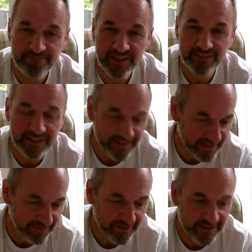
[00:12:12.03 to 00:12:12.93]
And then
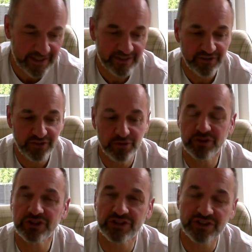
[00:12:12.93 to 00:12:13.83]
David says, your
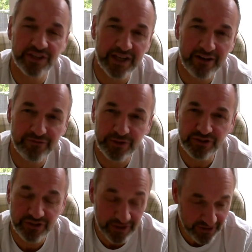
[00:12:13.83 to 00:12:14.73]
staff,
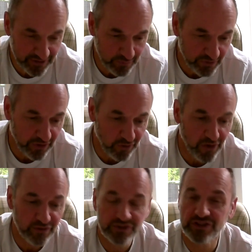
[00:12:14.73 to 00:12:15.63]
which traditionally was a
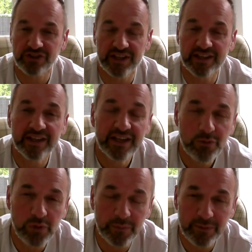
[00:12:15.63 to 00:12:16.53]
long stick,
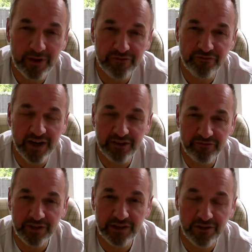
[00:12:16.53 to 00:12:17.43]
probably about 5
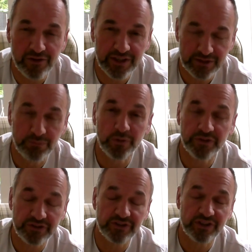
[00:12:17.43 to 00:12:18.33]
feet long. It's more the
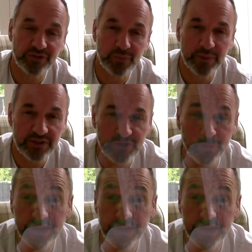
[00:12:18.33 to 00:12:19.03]
traditional picture we